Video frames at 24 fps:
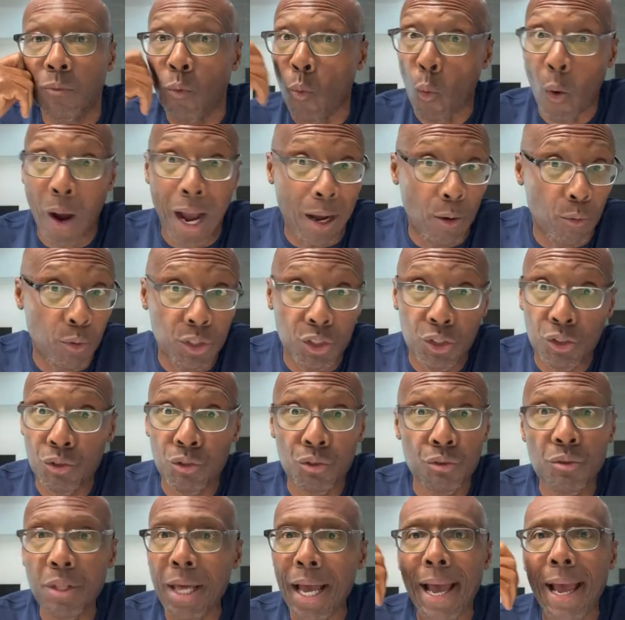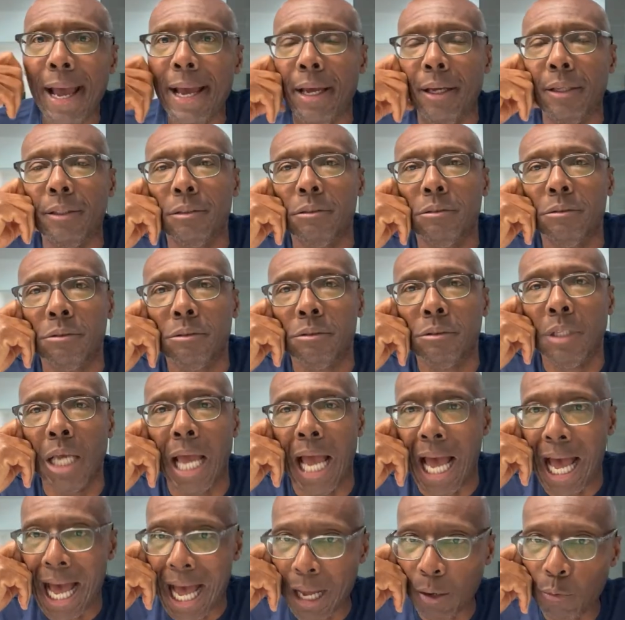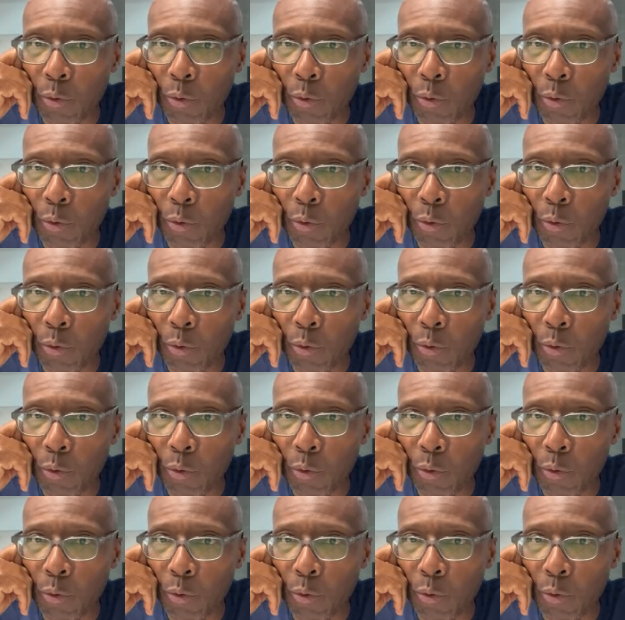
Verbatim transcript: Why would you do that? I